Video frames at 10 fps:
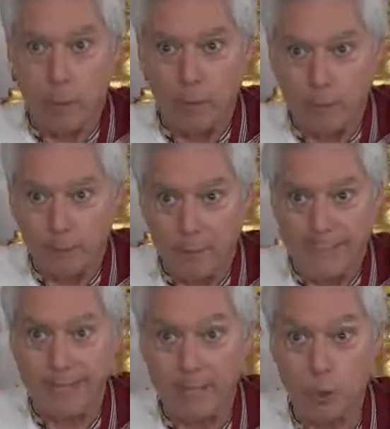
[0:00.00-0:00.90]
No, I'm
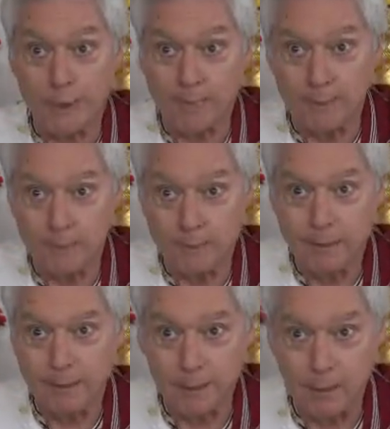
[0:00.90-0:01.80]
not getting no signal,
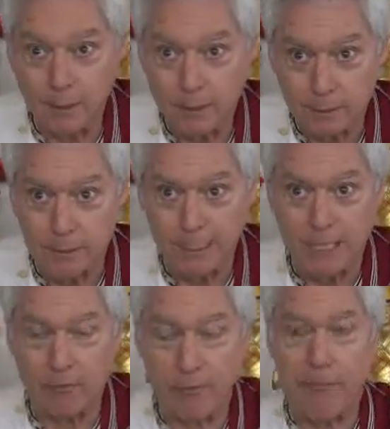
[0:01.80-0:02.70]
just
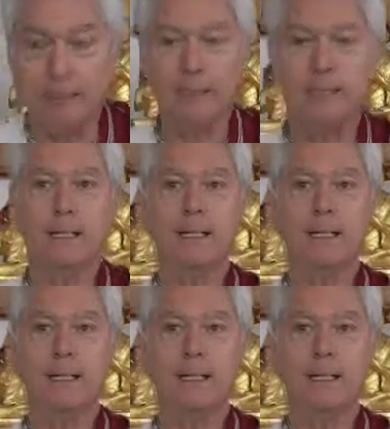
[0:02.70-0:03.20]
space of the mind.